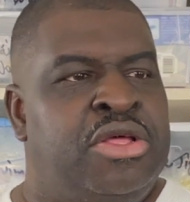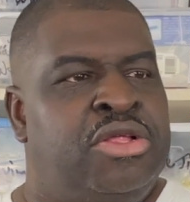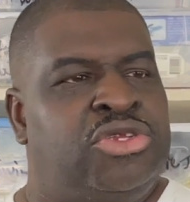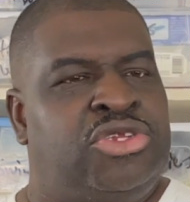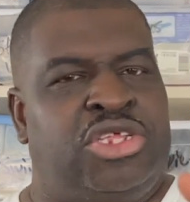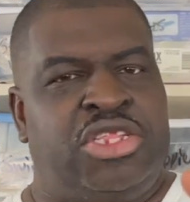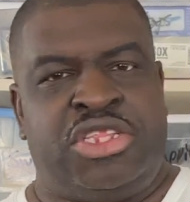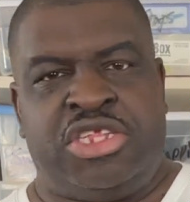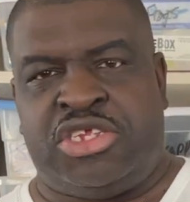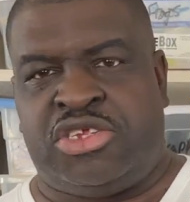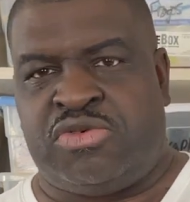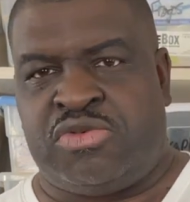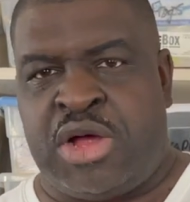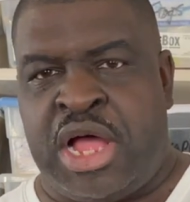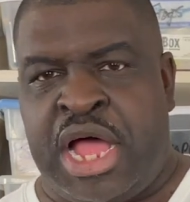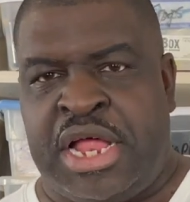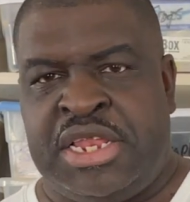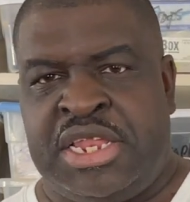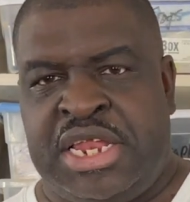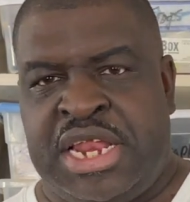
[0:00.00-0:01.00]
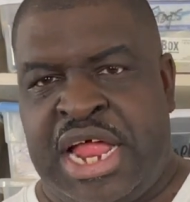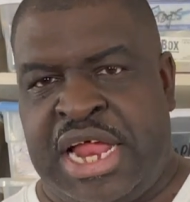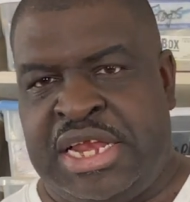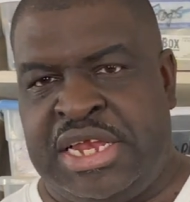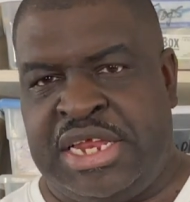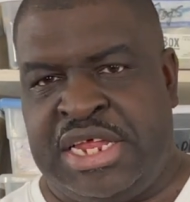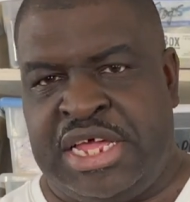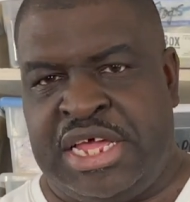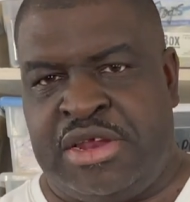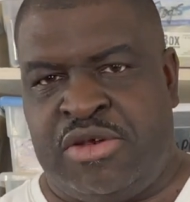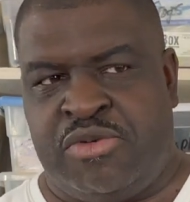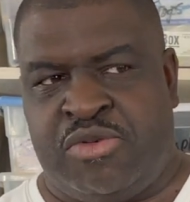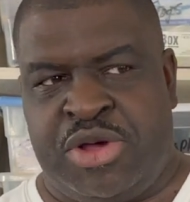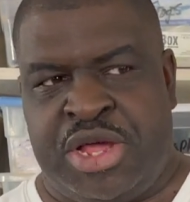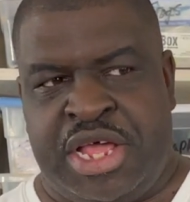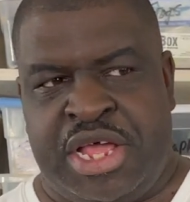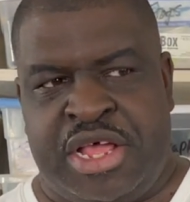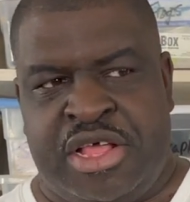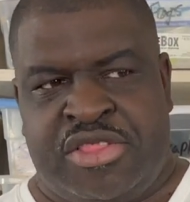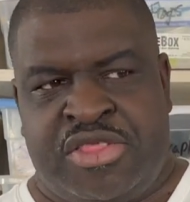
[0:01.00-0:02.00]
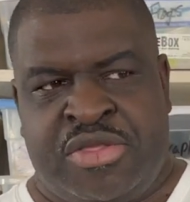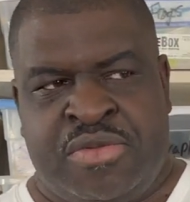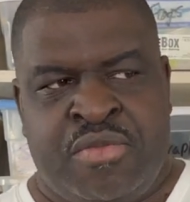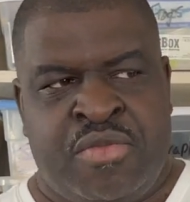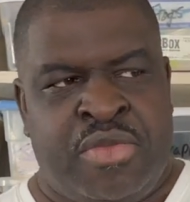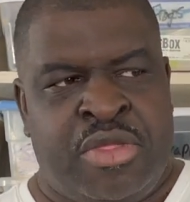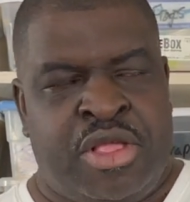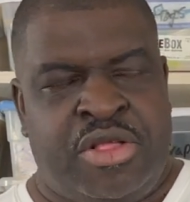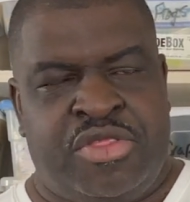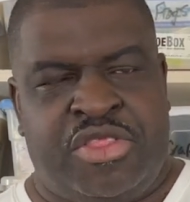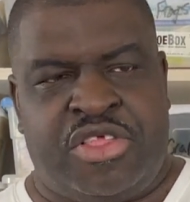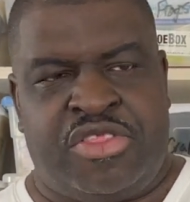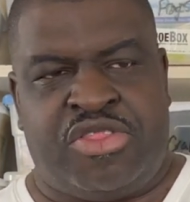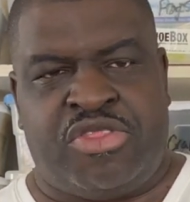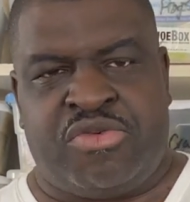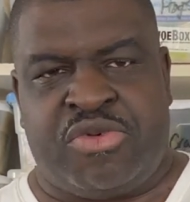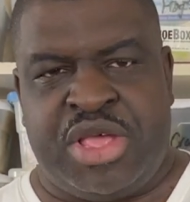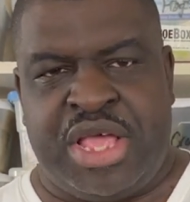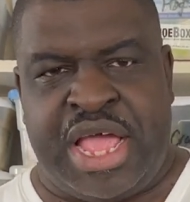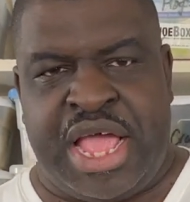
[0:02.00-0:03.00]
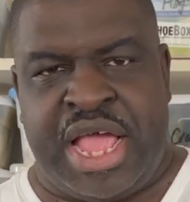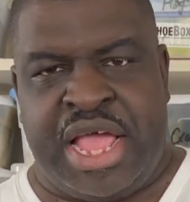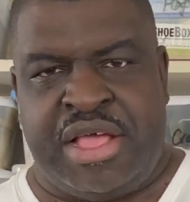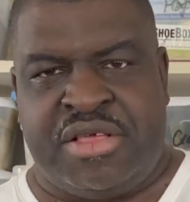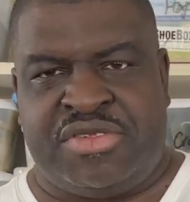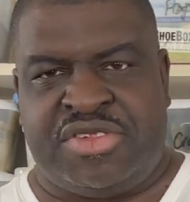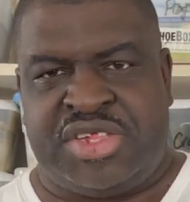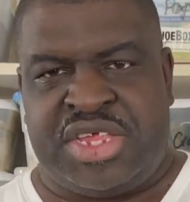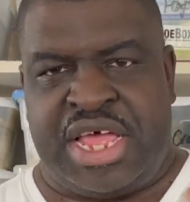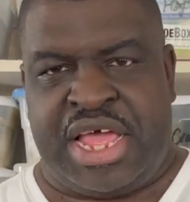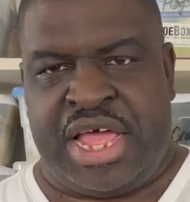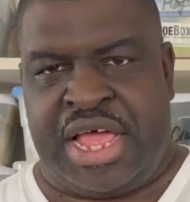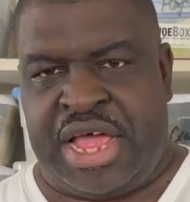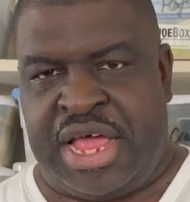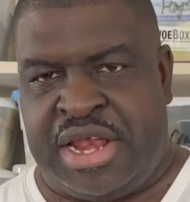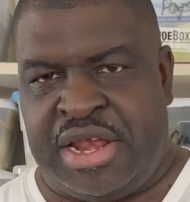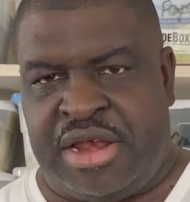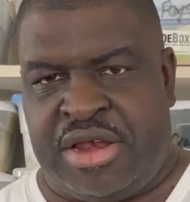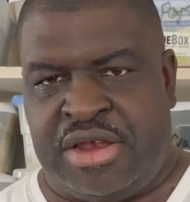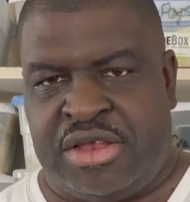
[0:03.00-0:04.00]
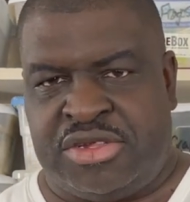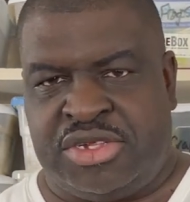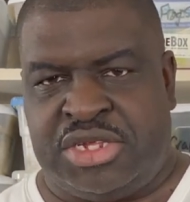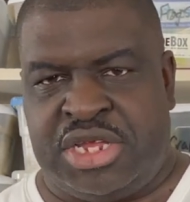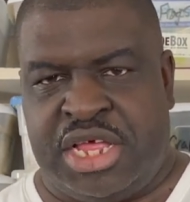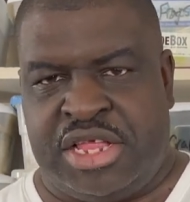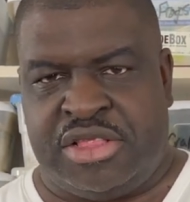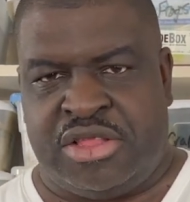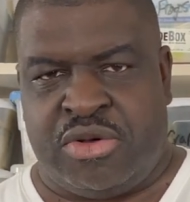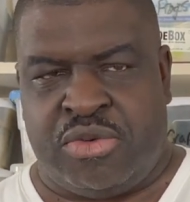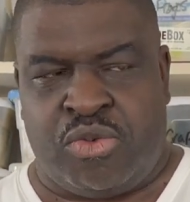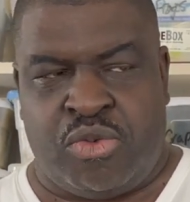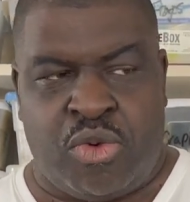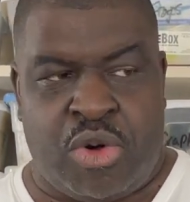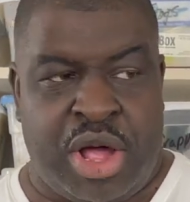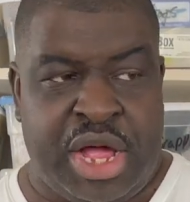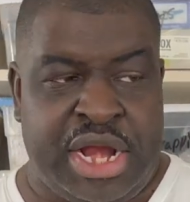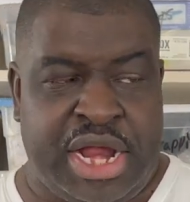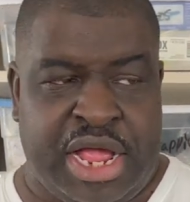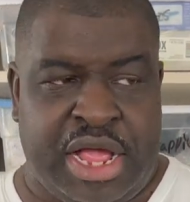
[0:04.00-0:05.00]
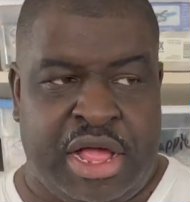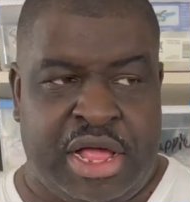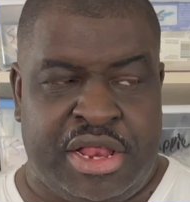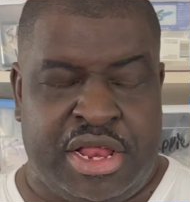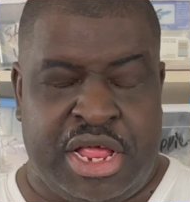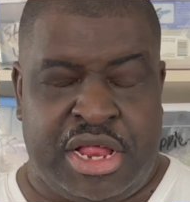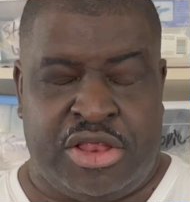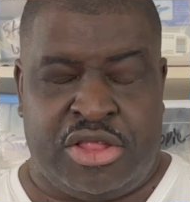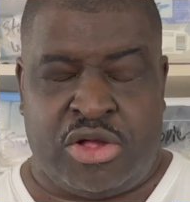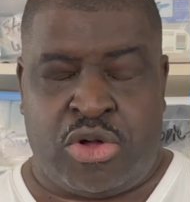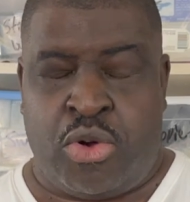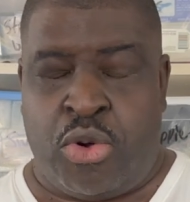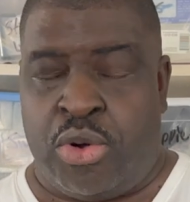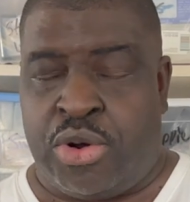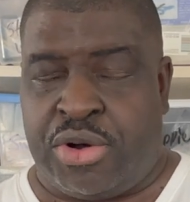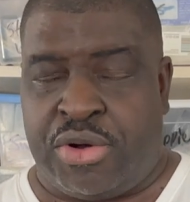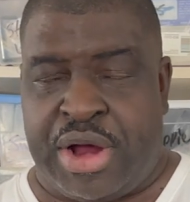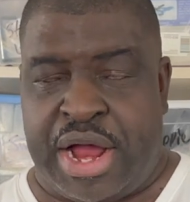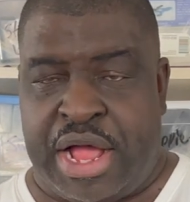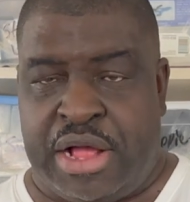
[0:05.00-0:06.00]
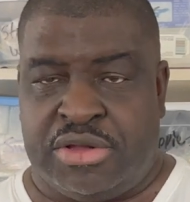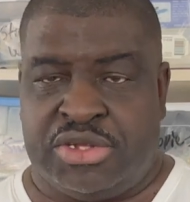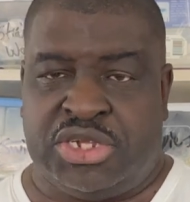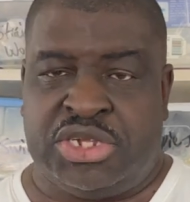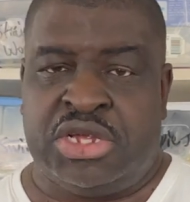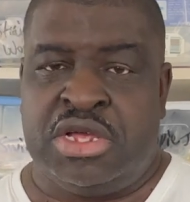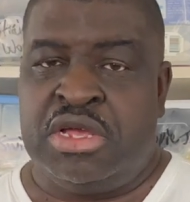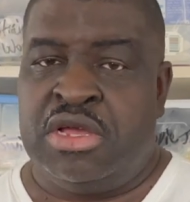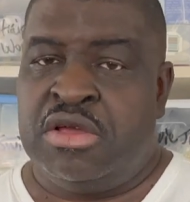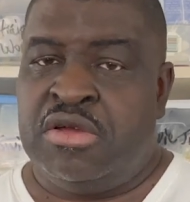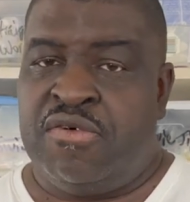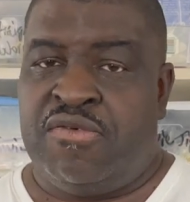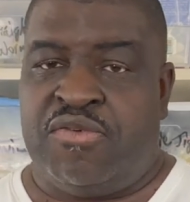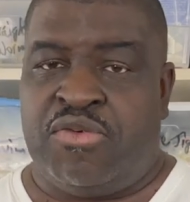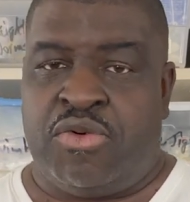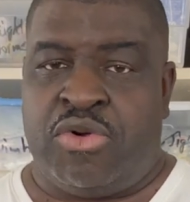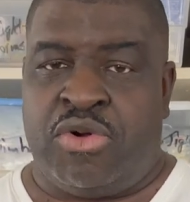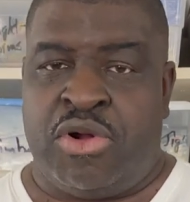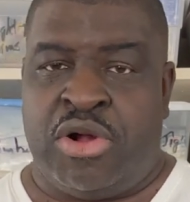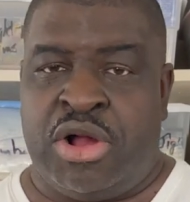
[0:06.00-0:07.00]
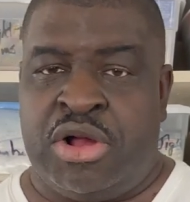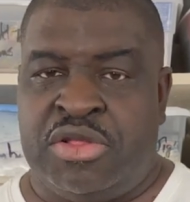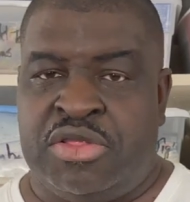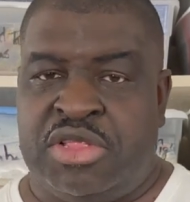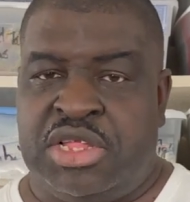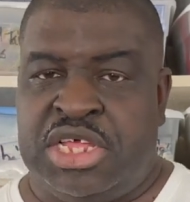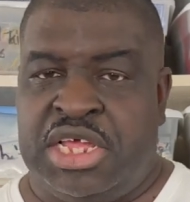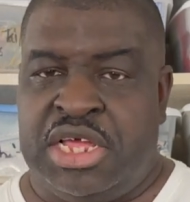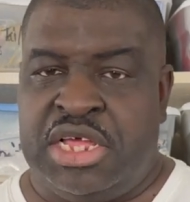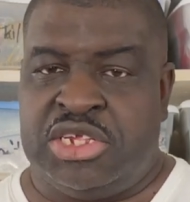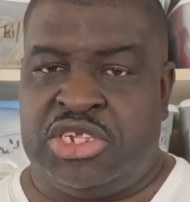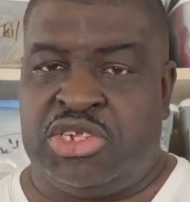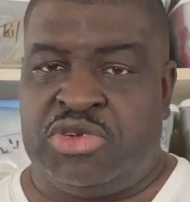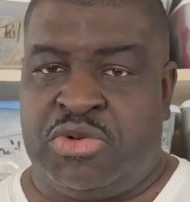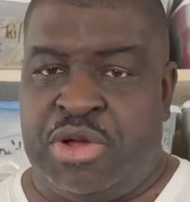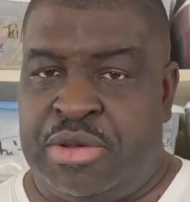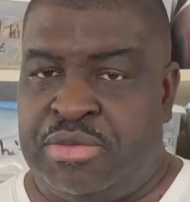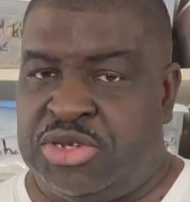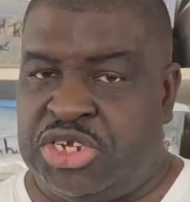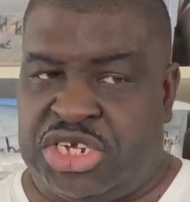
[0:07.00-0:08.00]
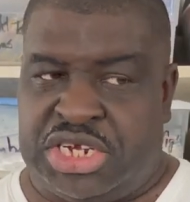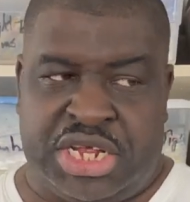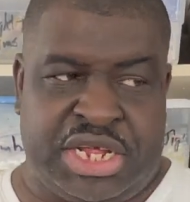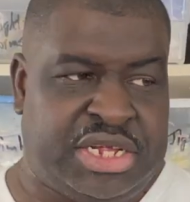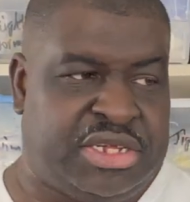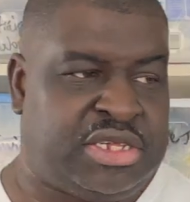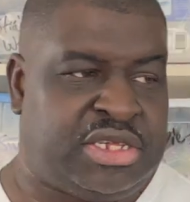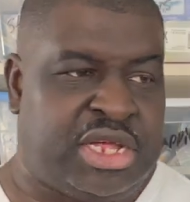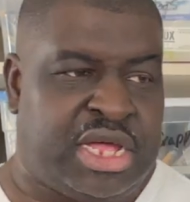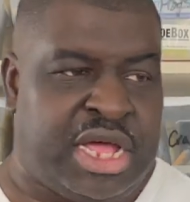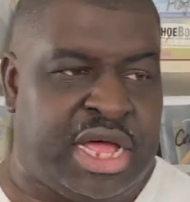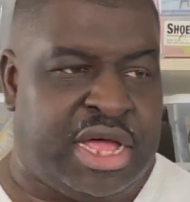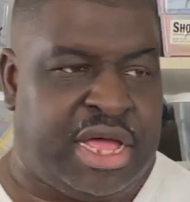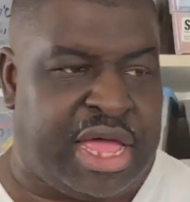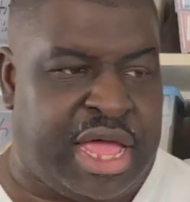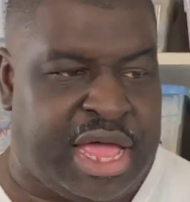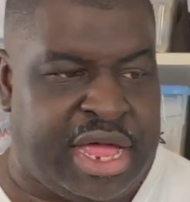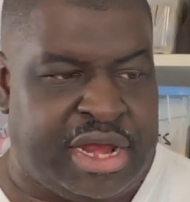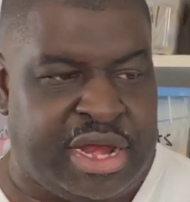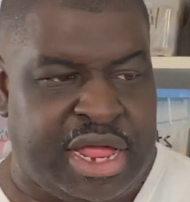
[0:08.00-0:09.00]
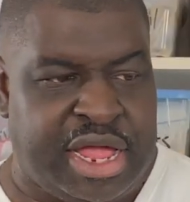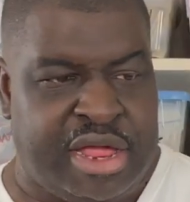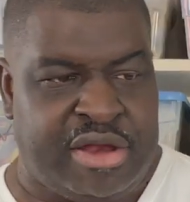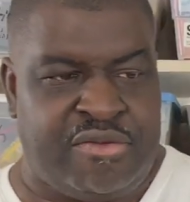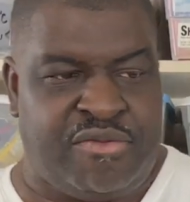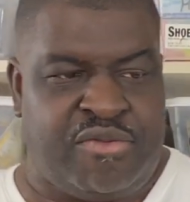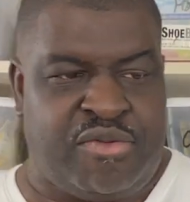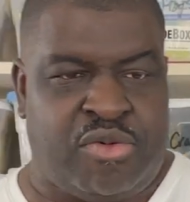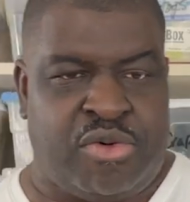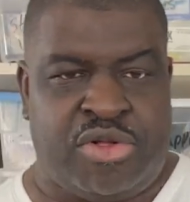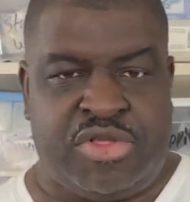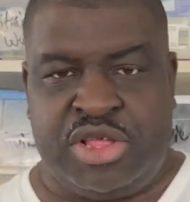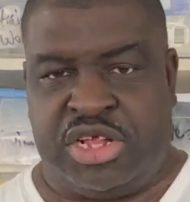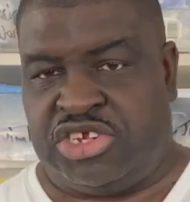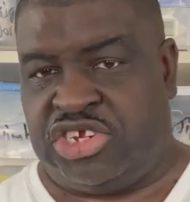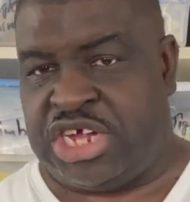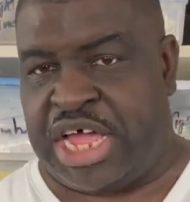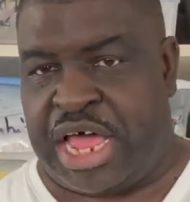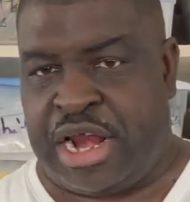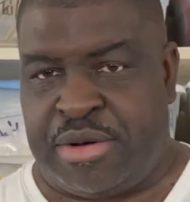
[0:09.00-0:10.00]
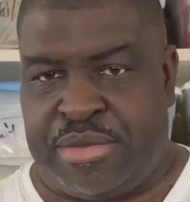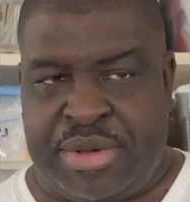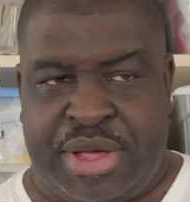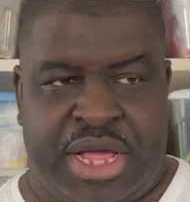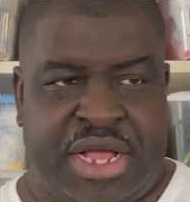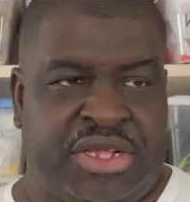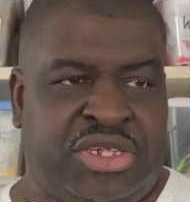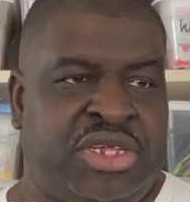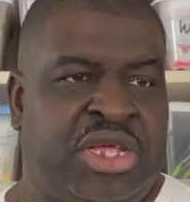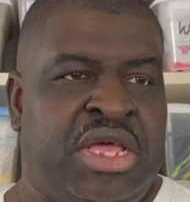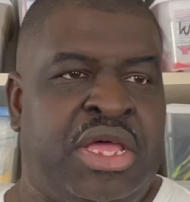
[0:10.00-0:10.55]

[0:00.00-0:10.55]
to this rod than I did with the 3/8 and the 1/8 in the quarter ounce for the swim jigs and for the chatterbaits.